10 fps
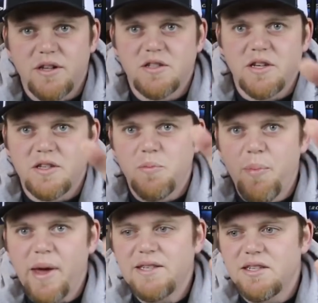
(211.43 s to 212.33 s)
It's
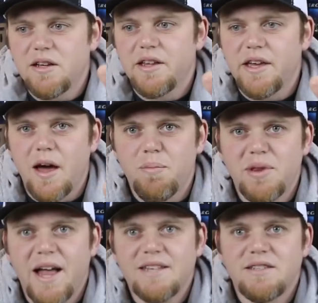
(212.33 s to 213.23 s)
basically a
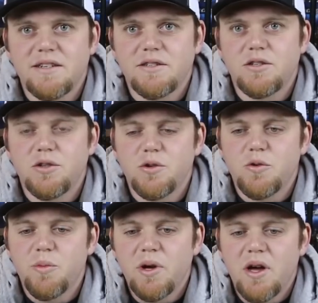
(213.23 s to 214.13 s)
plastic
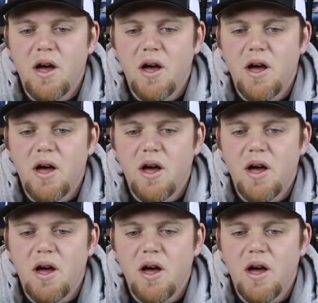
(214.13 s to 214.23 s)
tube